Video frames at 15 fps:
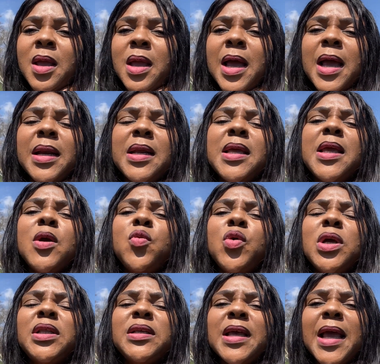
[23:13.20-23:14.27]
And He
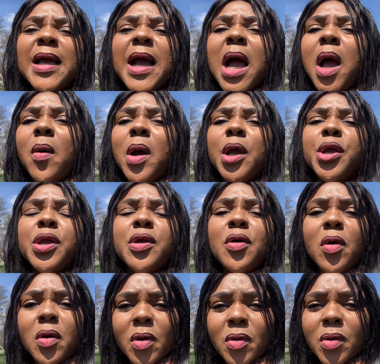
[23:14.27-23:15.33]
will take our
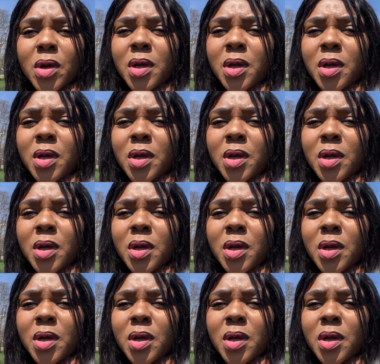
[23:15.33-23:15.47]
yoke,